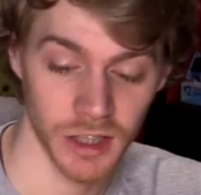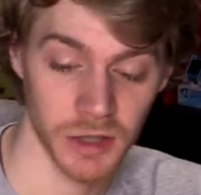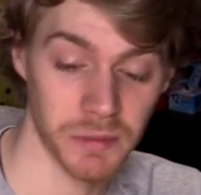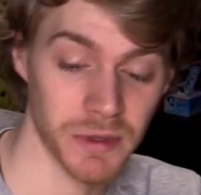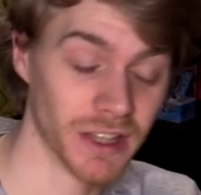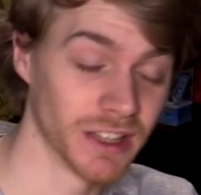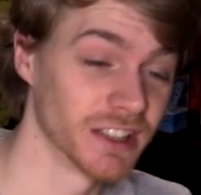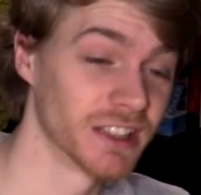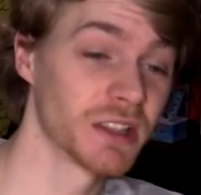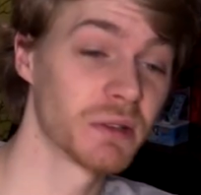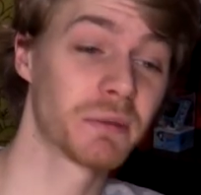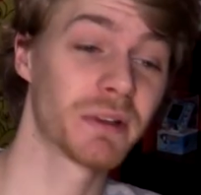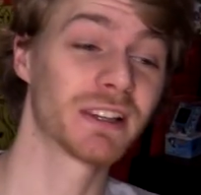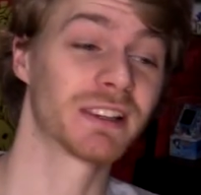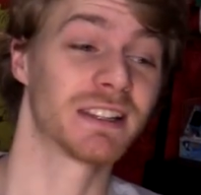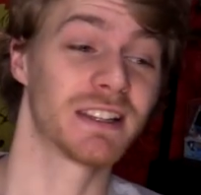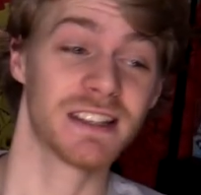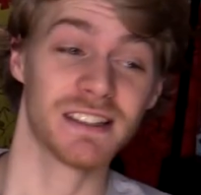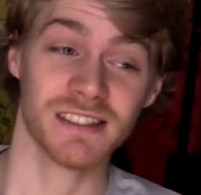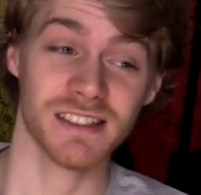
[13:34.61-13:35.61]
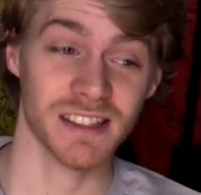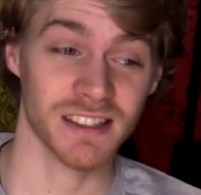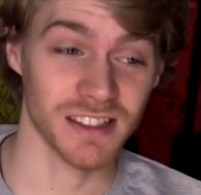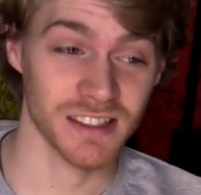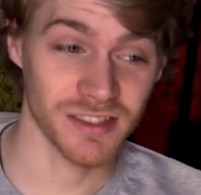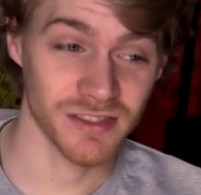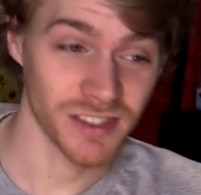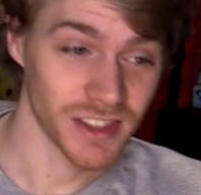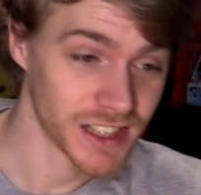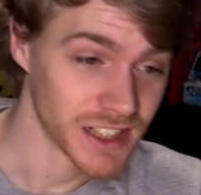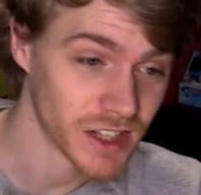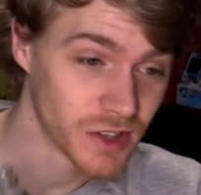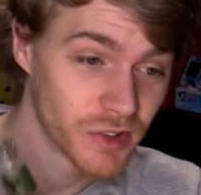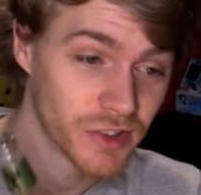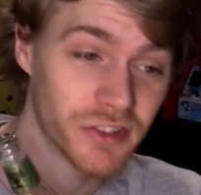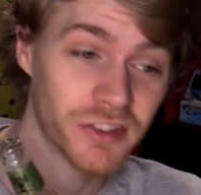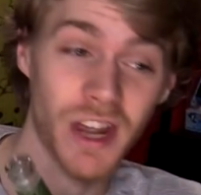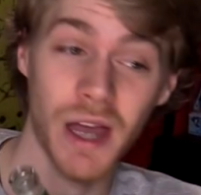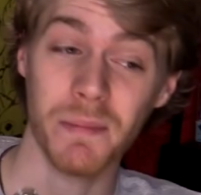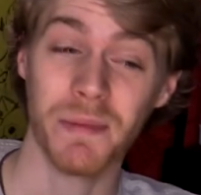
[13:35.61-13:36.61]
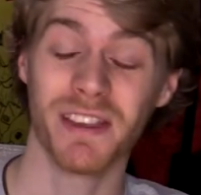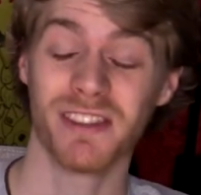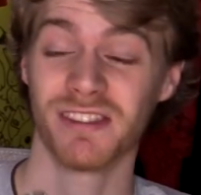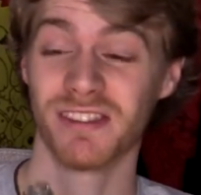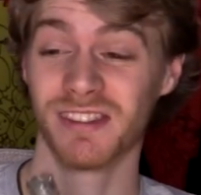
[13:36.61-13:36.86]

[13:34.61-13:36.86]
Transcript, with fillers: gonna be a little bit lazy at this video and stop at